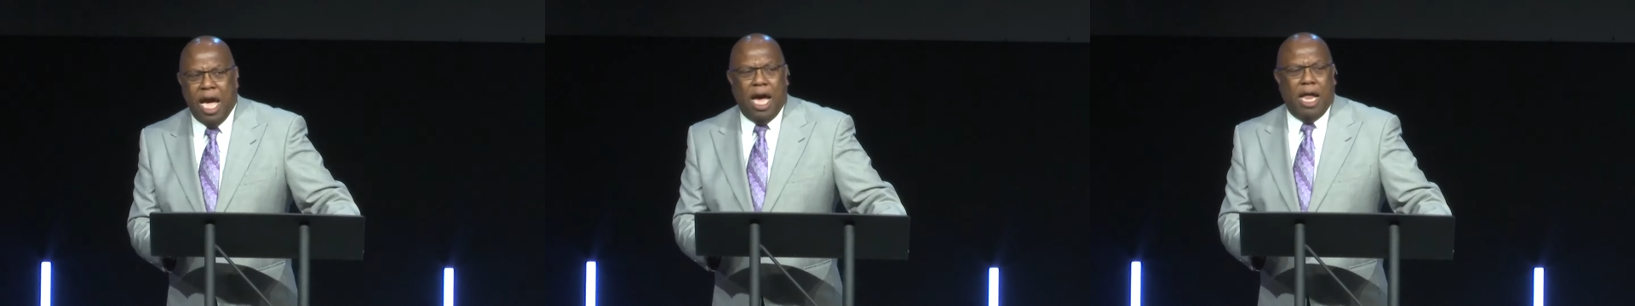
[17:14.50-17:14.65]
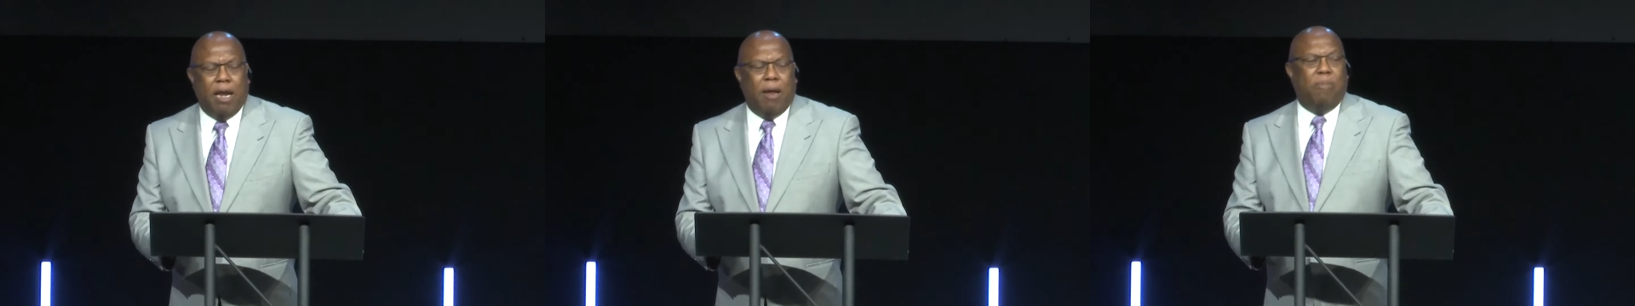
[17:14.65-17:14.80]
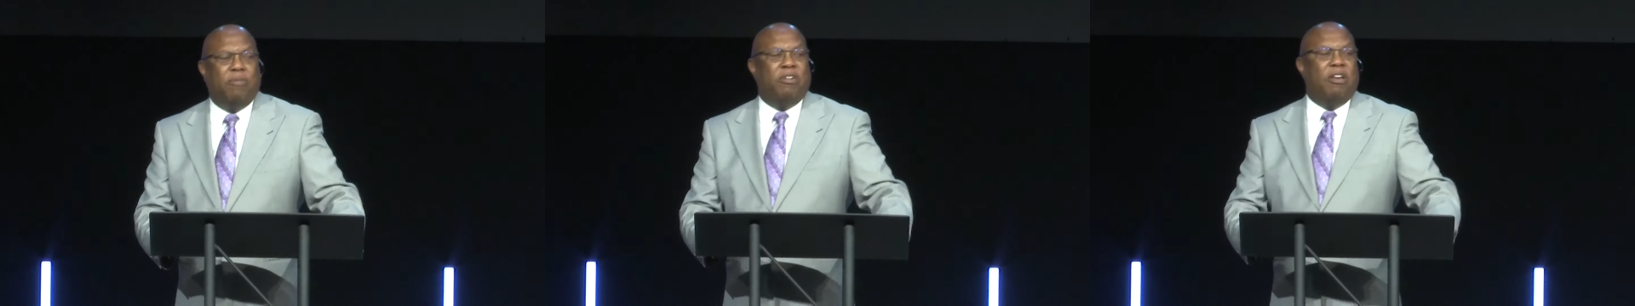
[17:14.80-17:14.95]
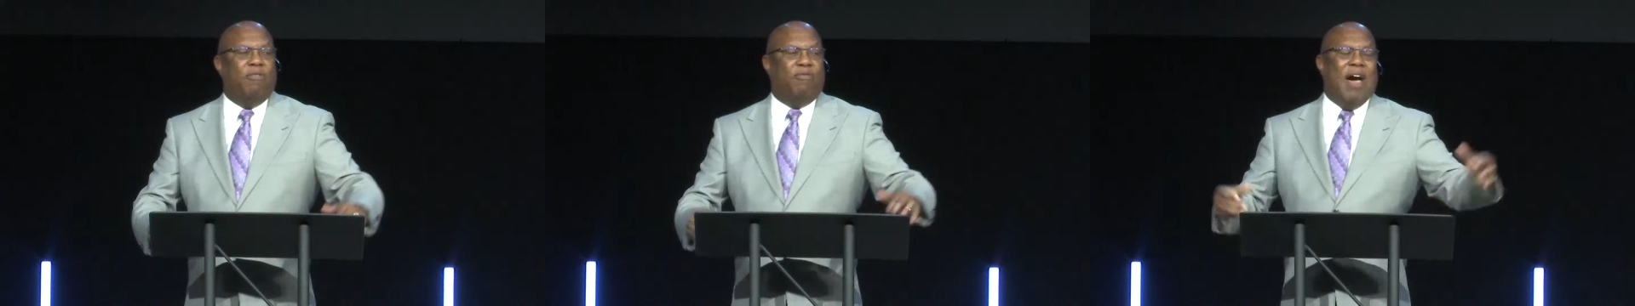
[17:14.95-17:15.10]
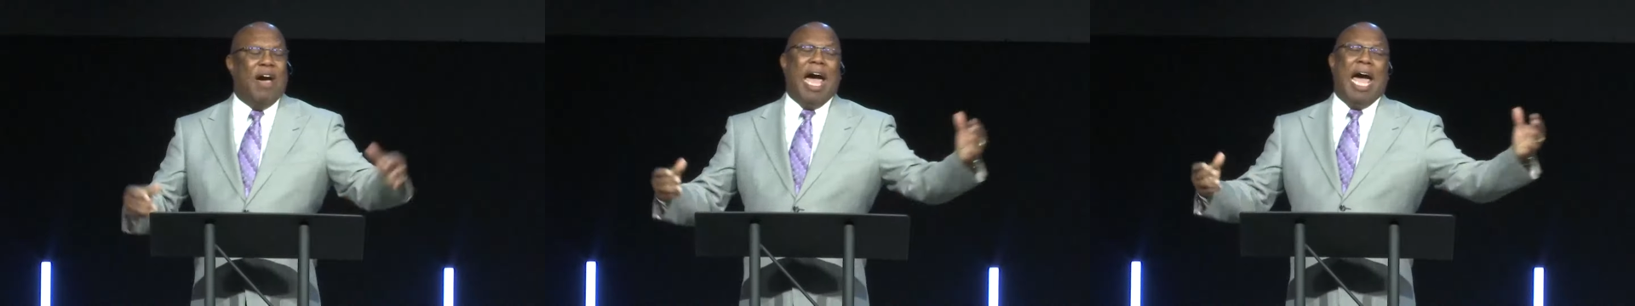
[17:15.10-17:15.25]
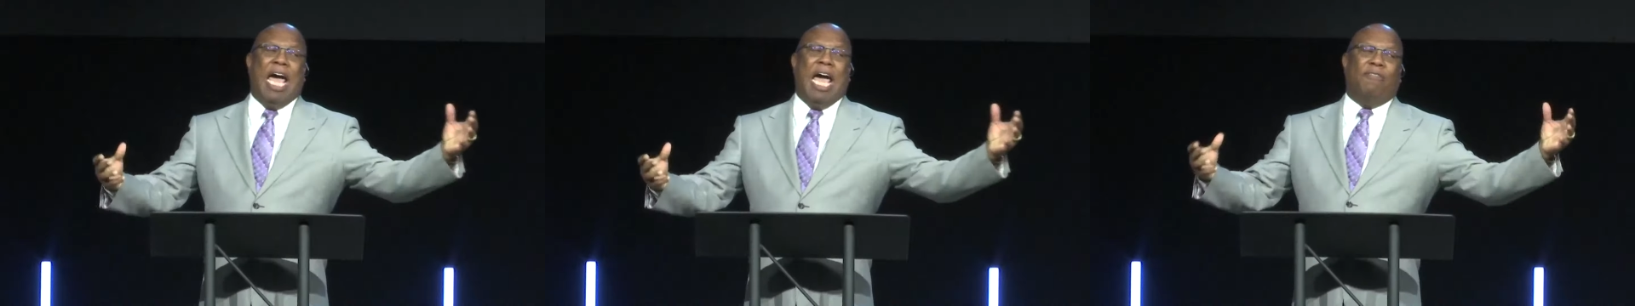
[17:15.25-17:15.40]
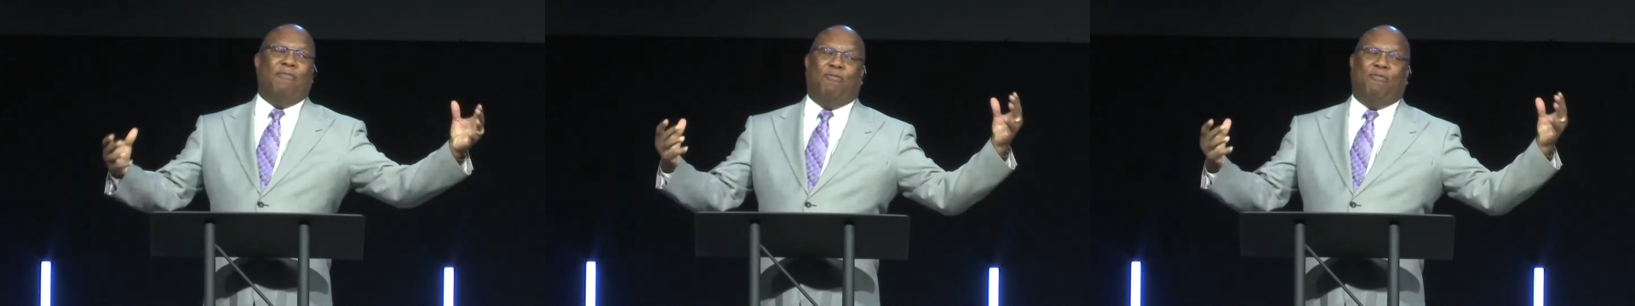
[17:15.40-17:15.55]
out of
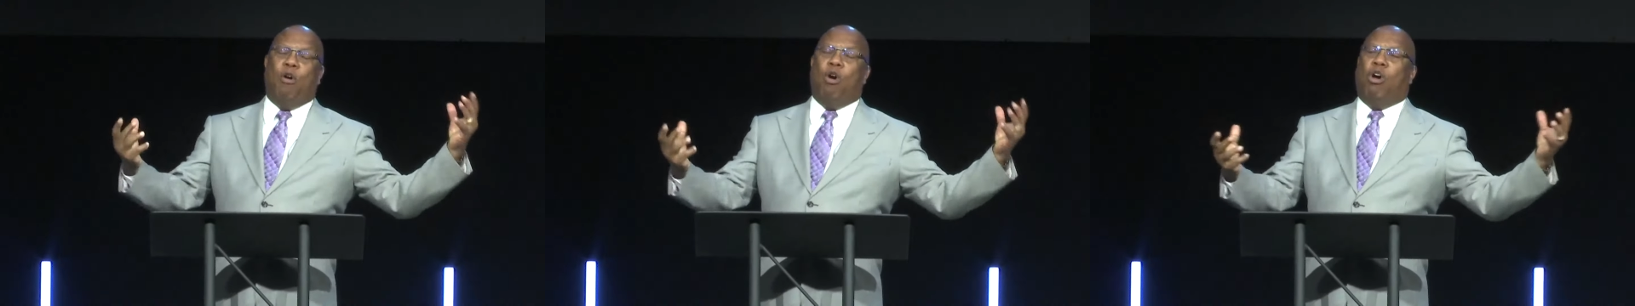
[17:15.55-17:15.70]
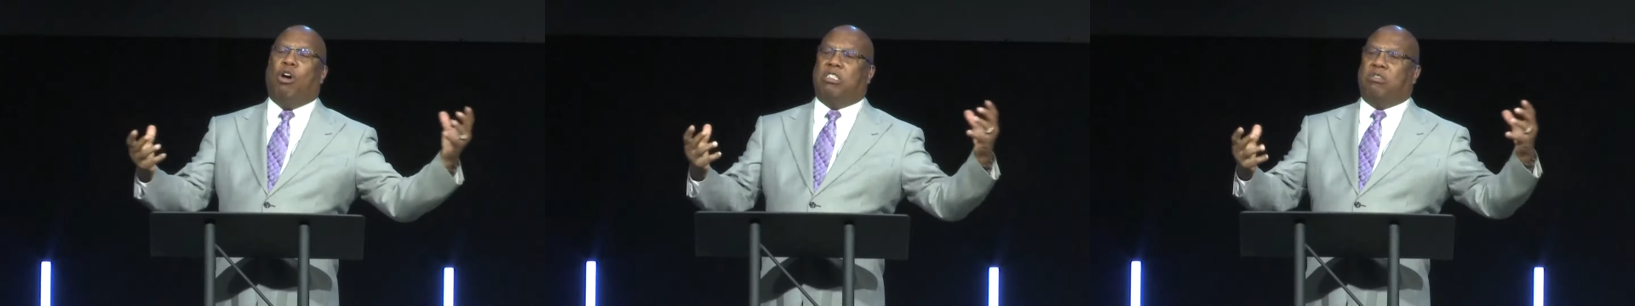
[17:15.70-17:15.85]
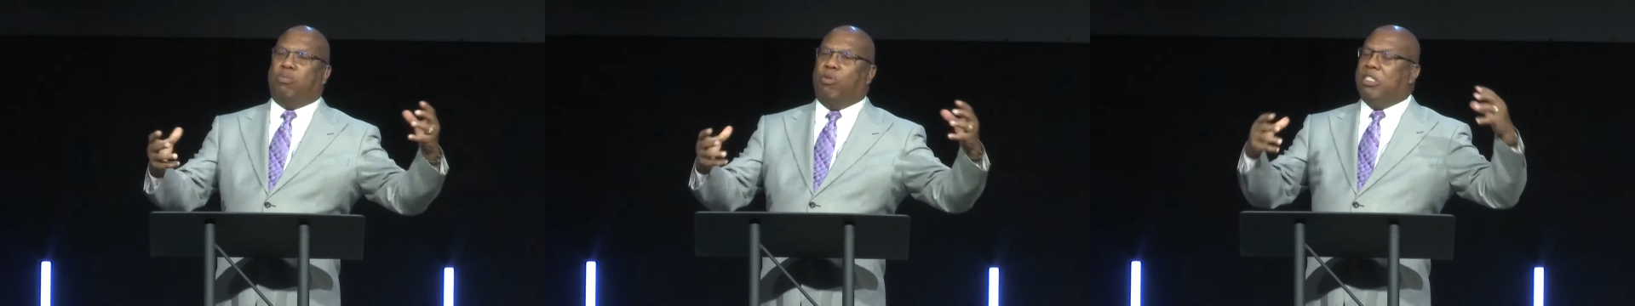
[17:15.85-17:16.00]
divine force